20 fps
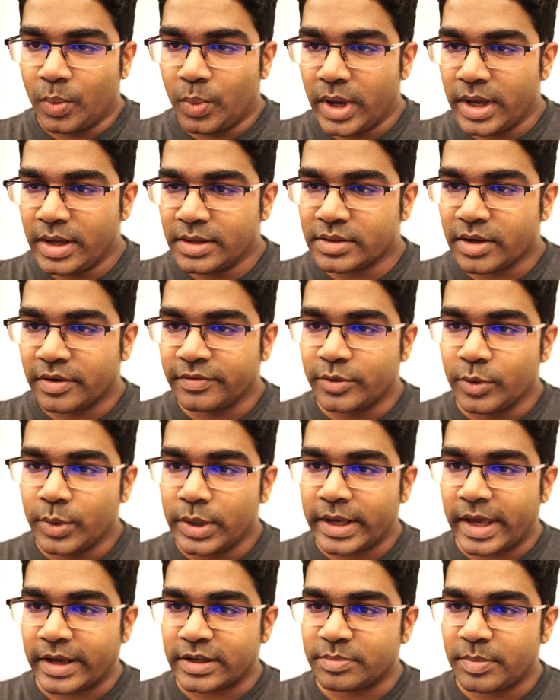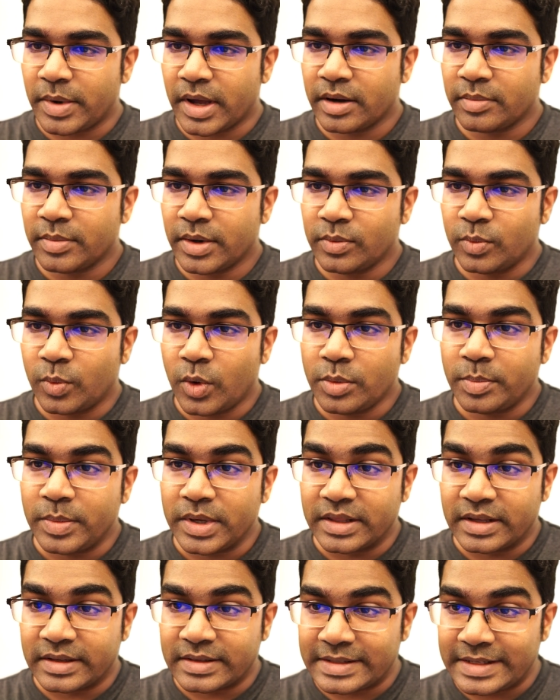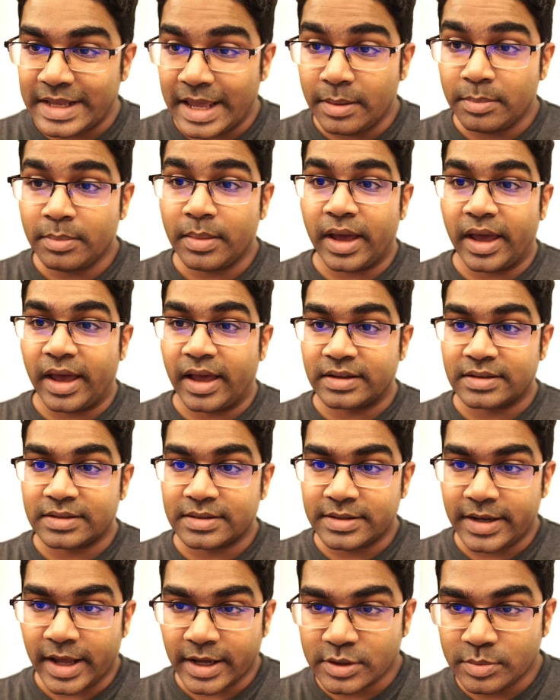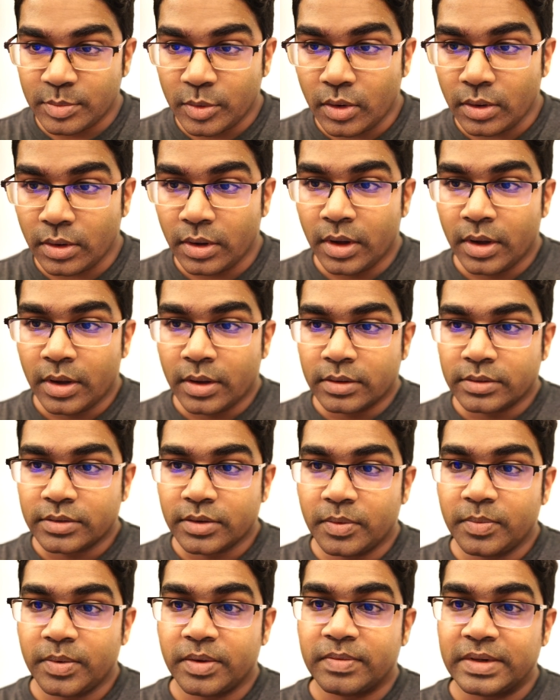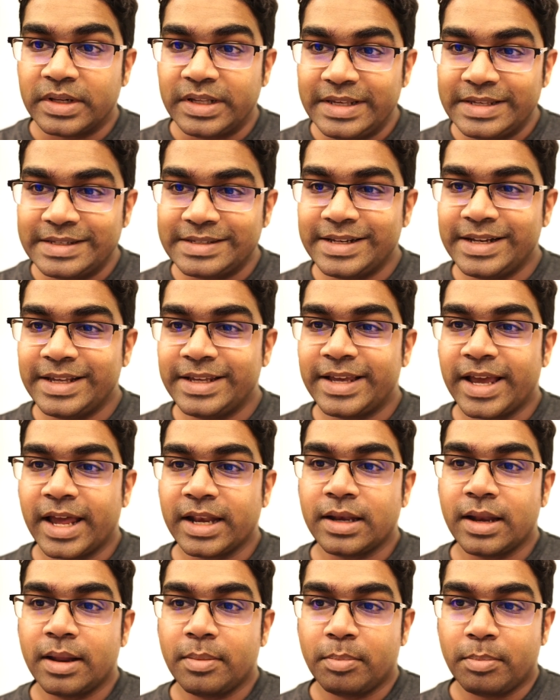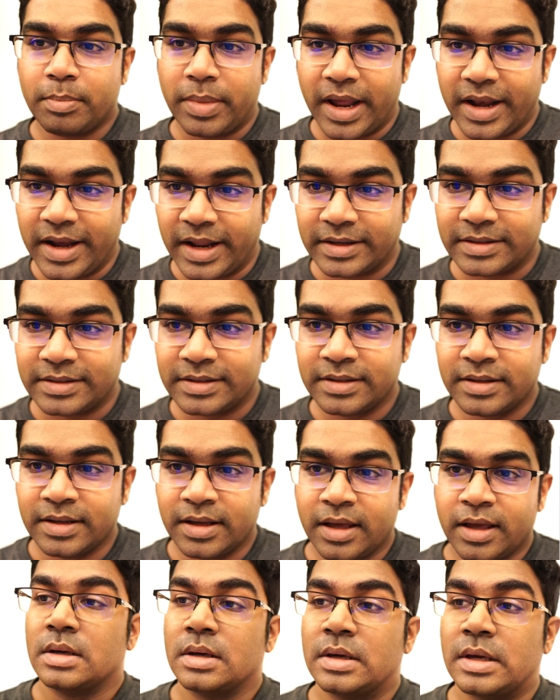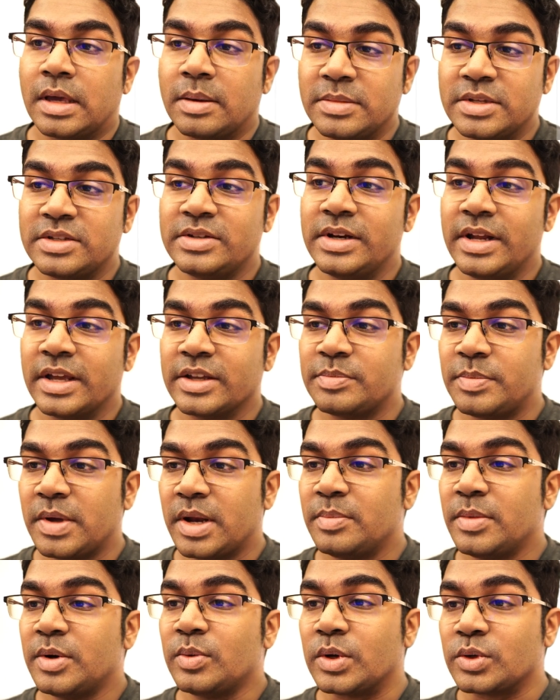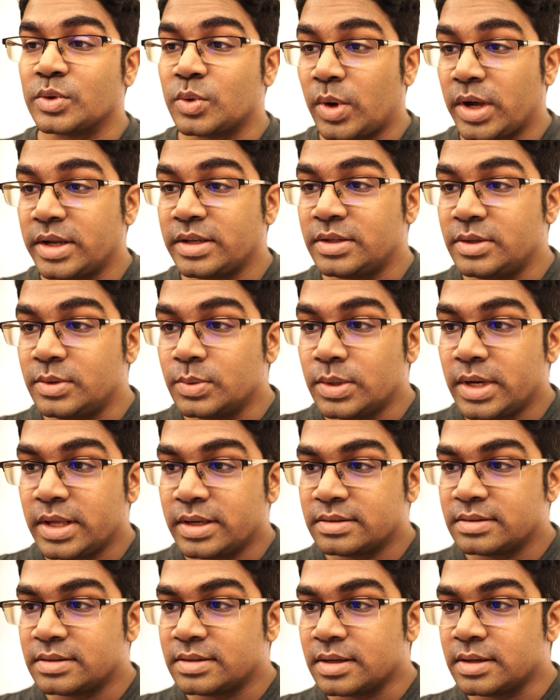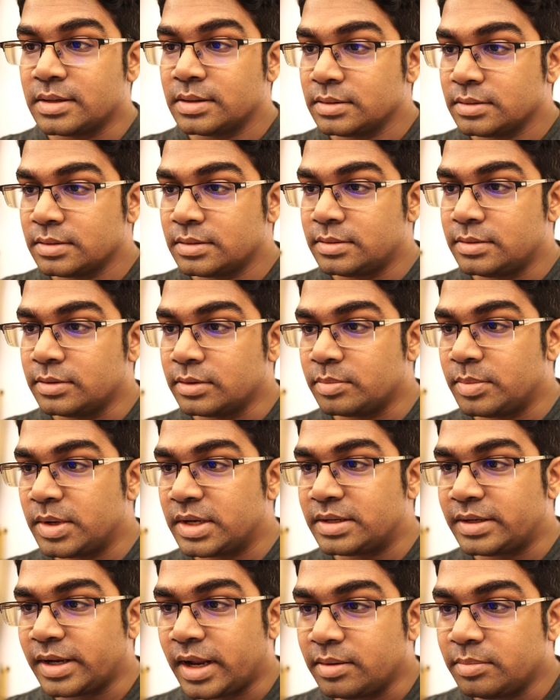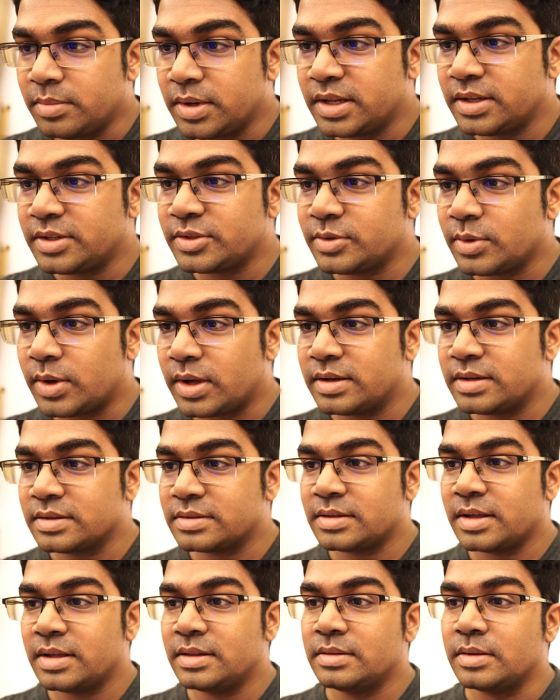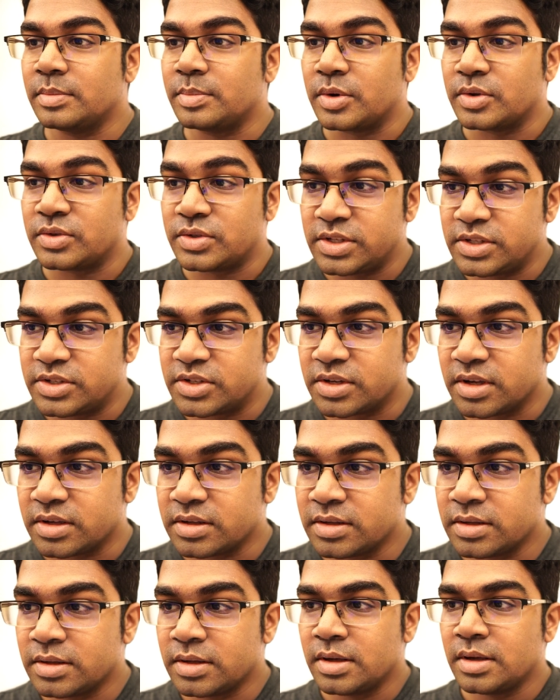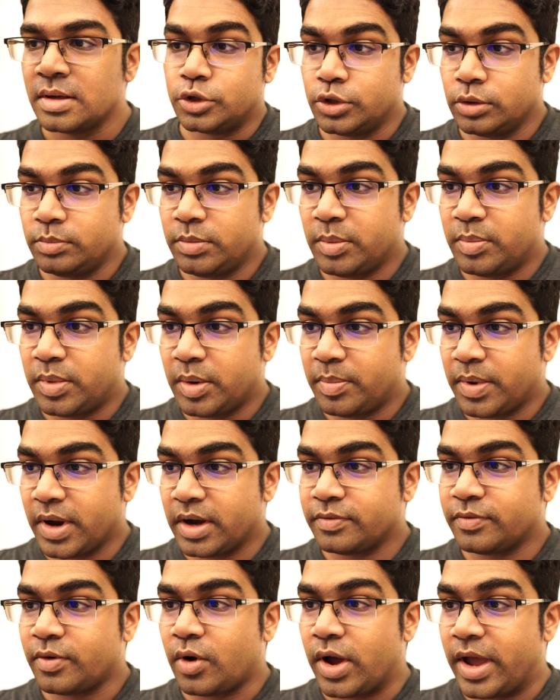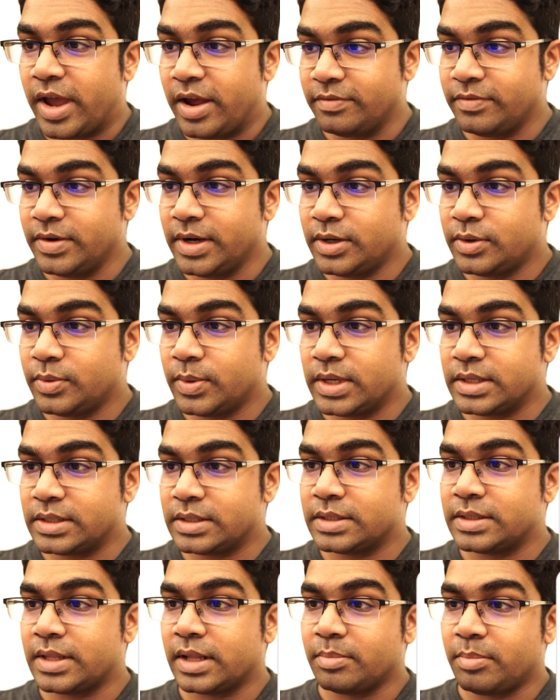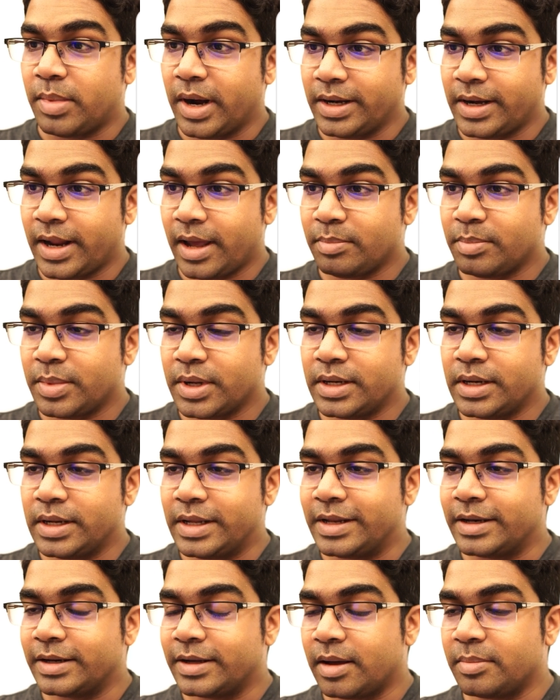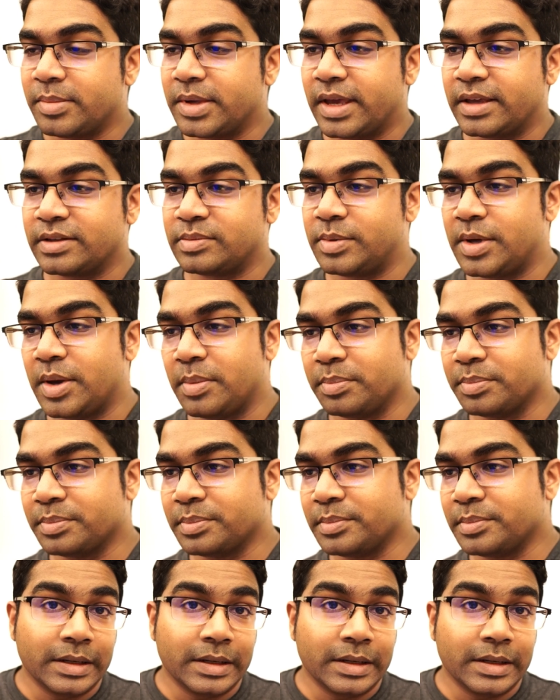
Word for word: Ways of doing experiment won't be the same as textbook, so we will easily get panicked. Chemistry experiment was quite unique, sir. Took me ten minutes to understand the procedure. Should be prepared for every twist that might happen in coming S P M.